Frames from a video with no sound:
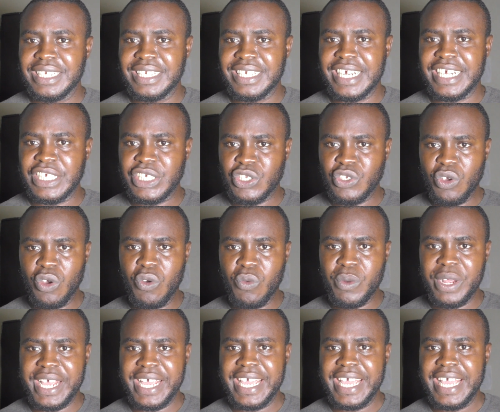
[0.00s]
there is no
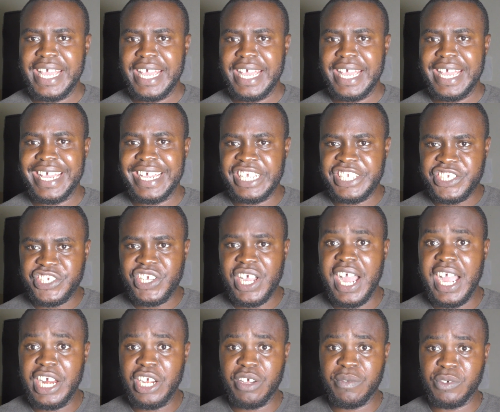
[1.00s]
way a
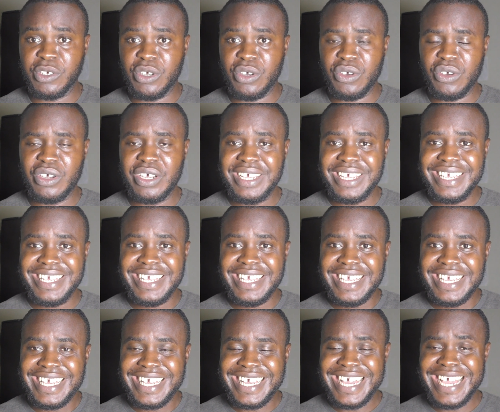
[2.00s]
child of God
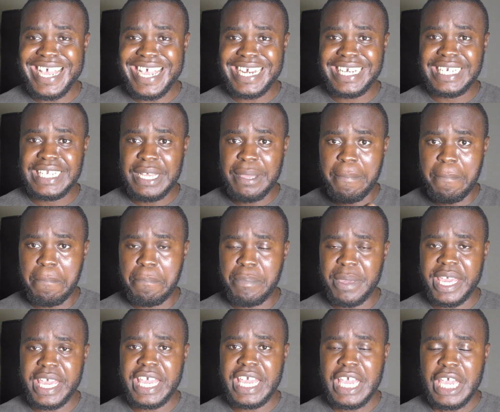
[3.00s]
can
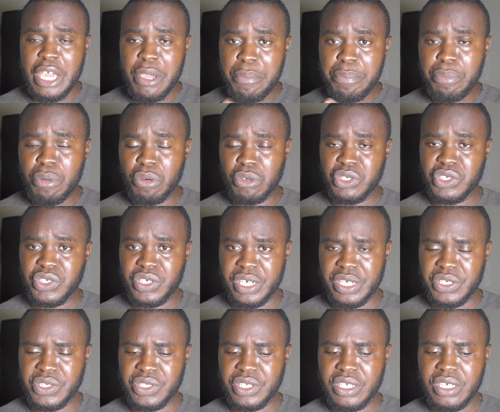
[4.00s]
be
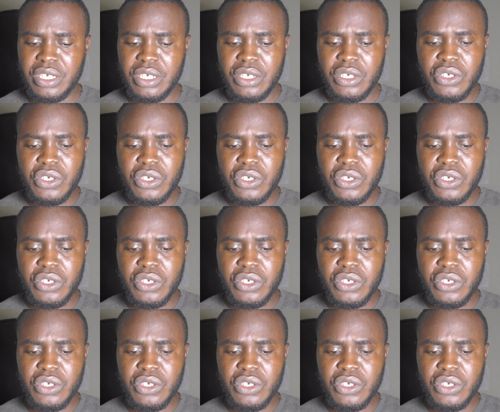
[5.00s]
possessed.